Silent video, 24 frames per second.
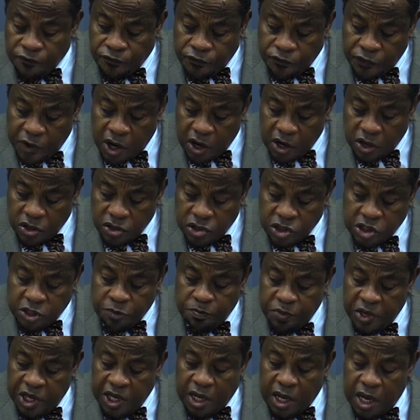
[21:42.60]

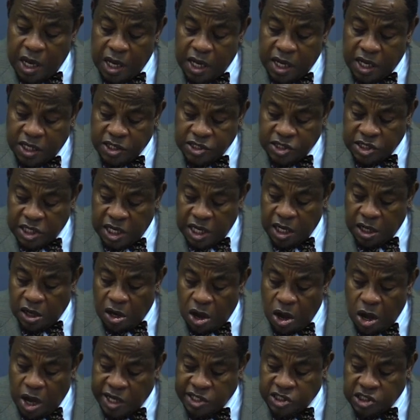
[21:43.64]
First, because it
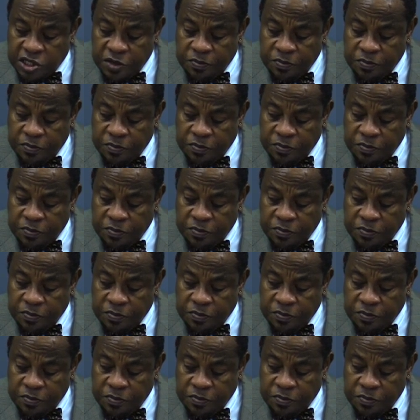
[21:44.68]
ought